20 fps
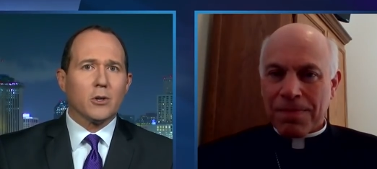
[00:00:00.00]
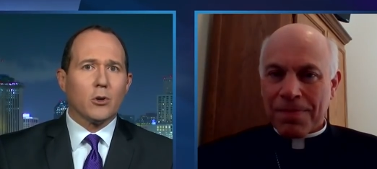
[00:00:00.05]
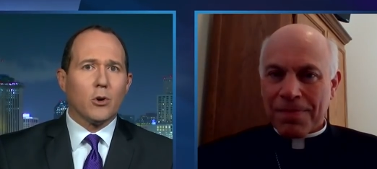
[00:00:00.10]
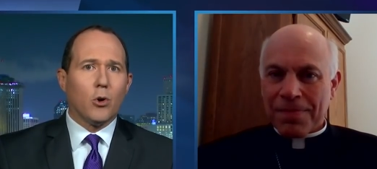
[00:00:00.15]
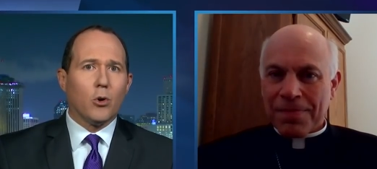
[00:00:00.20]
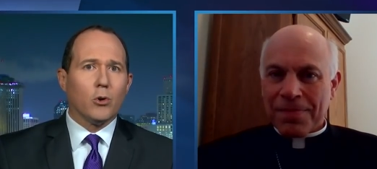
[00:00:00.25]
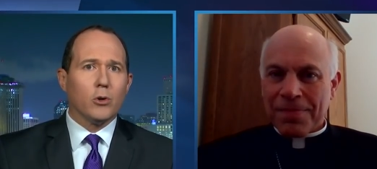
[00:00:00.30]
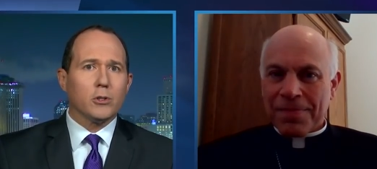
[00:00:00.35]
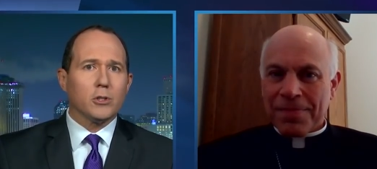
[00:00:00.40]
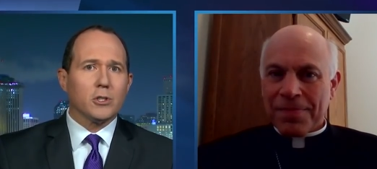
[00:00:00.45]

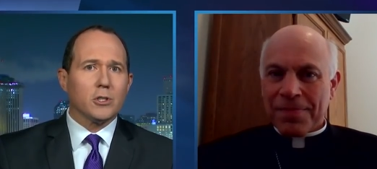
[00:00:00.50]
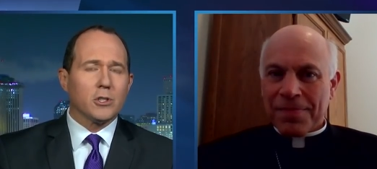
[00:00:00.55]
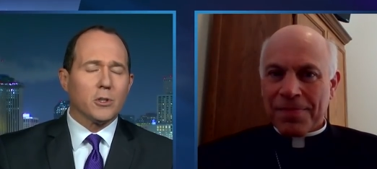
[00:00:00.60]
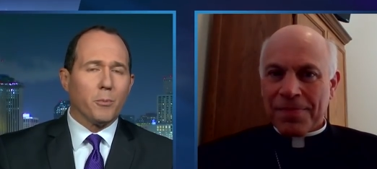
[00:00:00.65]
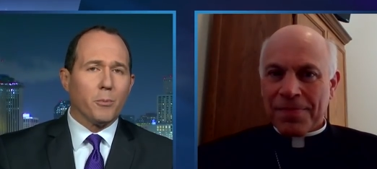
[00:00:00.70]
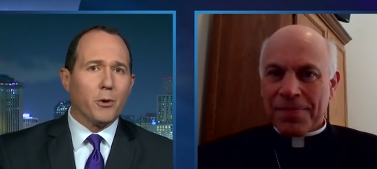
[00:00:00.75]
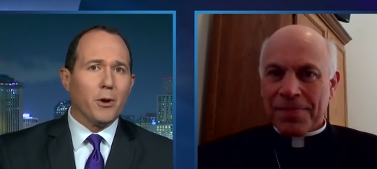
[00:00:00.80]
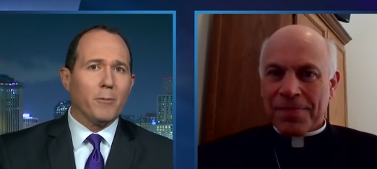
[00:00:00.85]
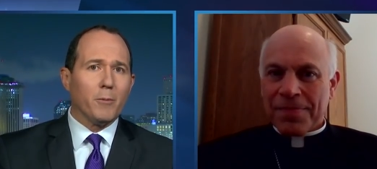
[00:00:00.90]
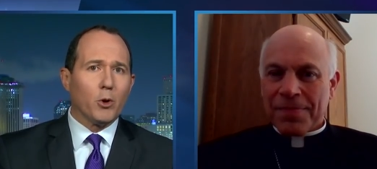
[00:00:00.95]
Speaker 1: Court's,
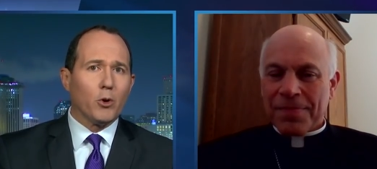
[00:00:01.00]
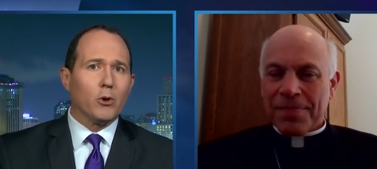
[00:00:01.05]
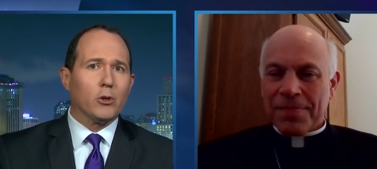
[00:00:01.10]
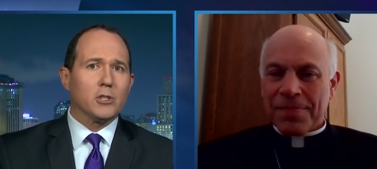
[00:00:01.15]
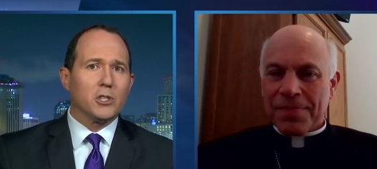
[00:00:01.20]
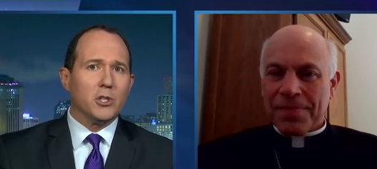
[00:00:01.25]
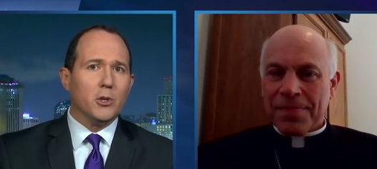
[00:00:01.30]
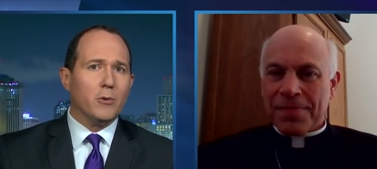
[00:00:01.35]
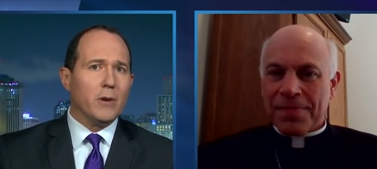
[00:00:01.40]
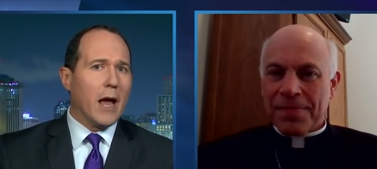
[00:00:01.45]
Supreme
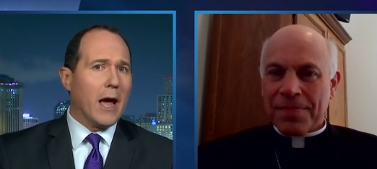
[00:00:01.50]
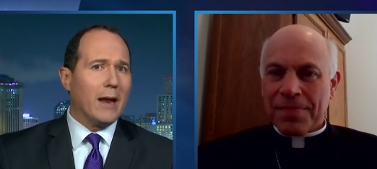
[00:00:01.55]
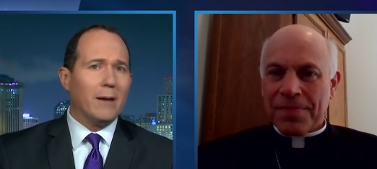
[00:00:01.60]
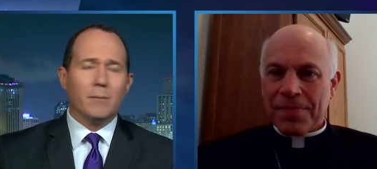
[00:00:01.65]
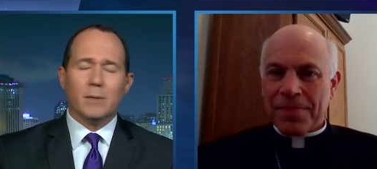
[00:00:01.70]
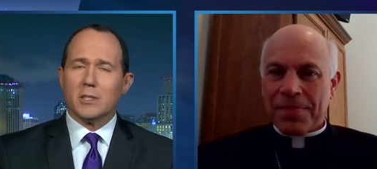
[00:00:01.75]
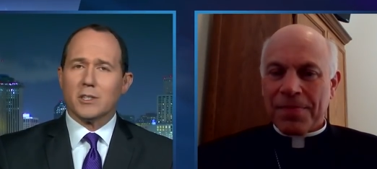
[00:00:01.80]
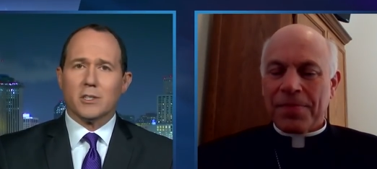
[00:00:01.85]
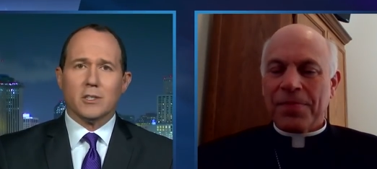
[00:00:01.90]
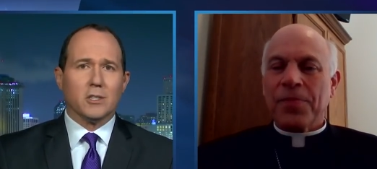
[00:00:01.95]
Court's
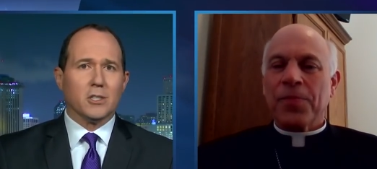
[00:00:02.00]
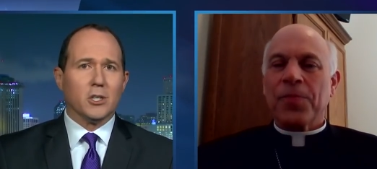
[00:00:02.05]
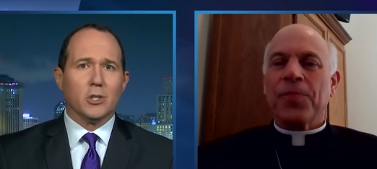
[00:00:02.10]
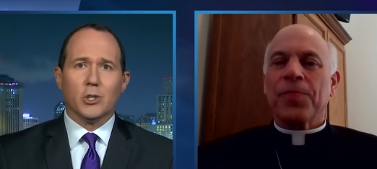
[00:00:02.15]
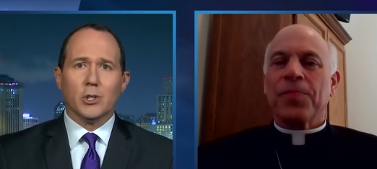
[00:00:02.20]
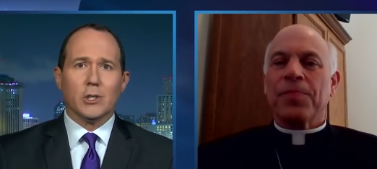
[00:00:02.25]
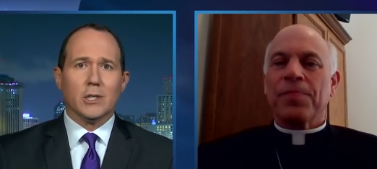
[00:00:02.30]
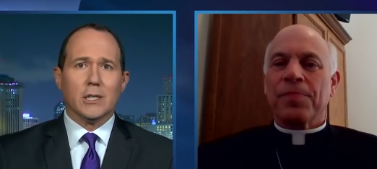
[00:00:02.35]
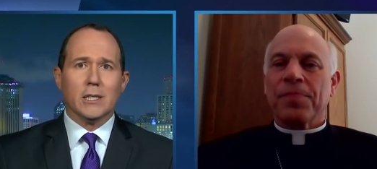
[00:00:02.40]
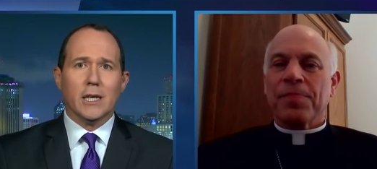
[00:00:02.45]
unanimous
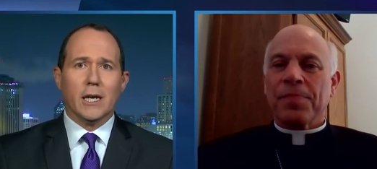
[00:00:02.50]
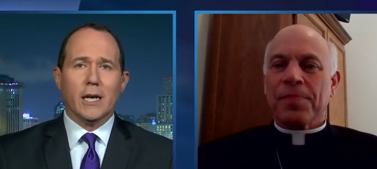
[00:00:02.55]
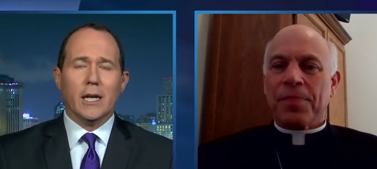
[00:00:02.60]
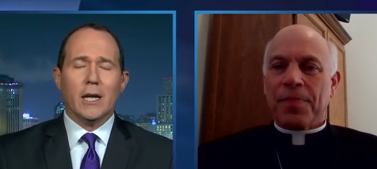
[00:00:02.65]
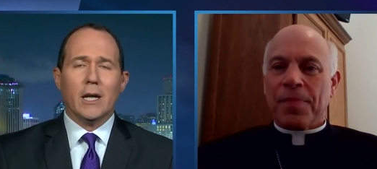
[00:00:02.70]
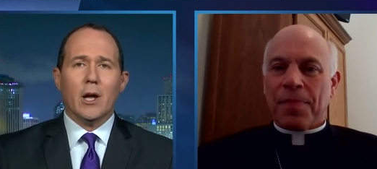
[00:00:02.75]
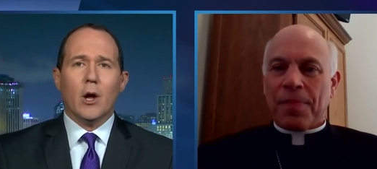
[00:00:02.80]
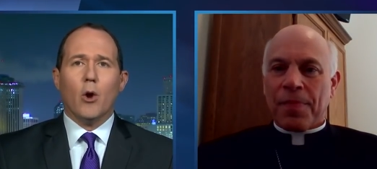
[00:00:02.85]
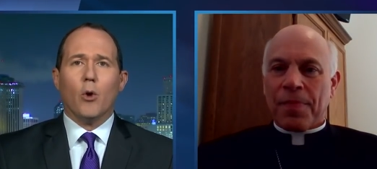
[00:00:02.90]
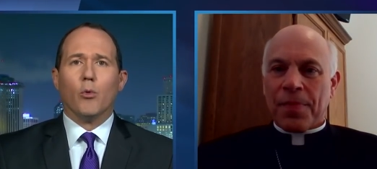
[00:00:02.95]
decision today,
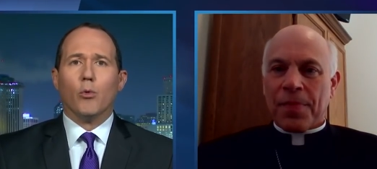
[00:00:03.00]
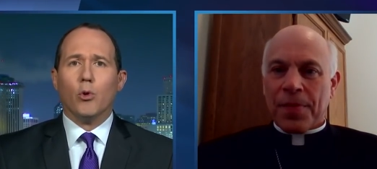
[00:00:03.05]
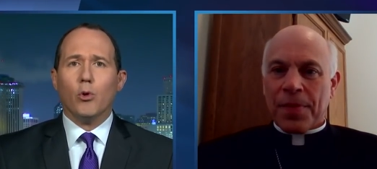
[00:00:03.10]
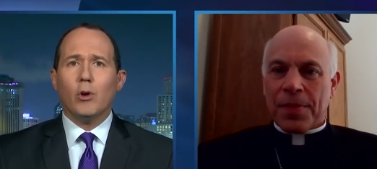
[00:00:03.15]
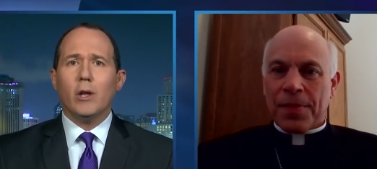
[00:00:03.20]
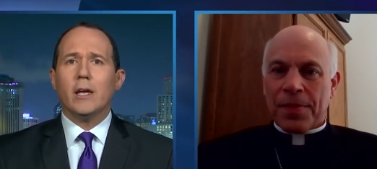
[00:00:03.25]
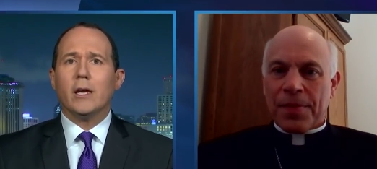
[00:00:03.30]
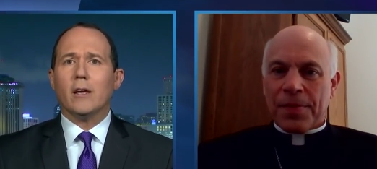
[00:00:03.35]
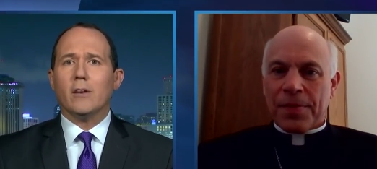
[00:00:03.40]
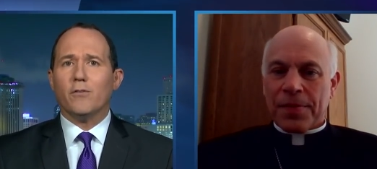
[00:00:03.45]

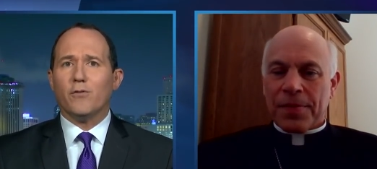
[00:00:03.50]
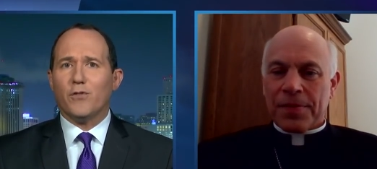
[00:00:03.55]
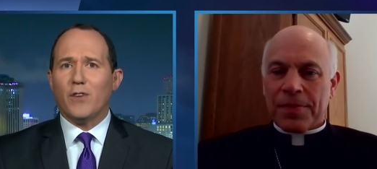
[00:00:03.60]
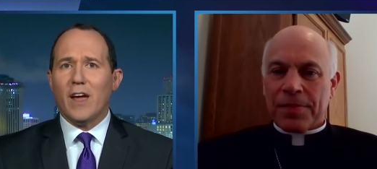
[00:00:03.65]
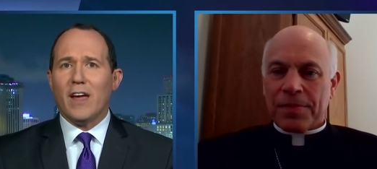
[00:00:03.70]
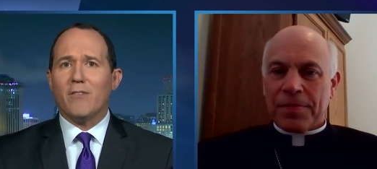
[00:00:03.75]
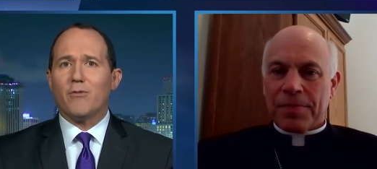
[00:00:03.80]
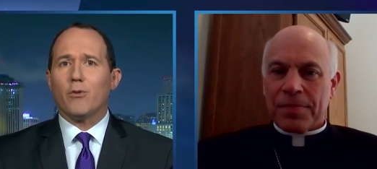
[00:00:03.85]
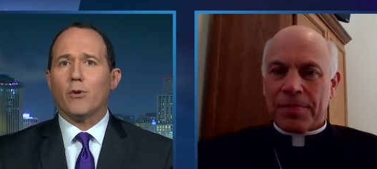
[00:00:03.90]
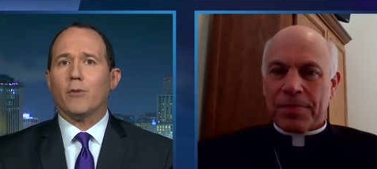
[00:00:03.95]
ruling in
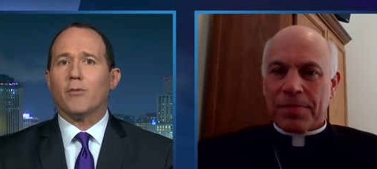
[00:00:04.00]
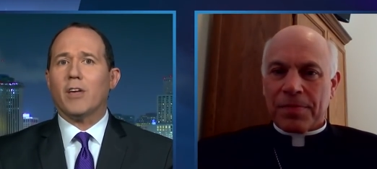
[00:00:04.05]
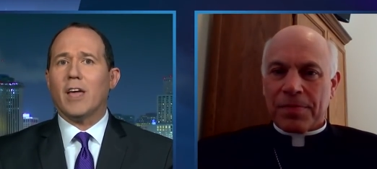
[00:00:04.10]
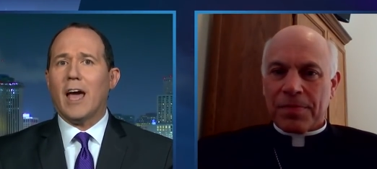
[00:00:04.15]
favor of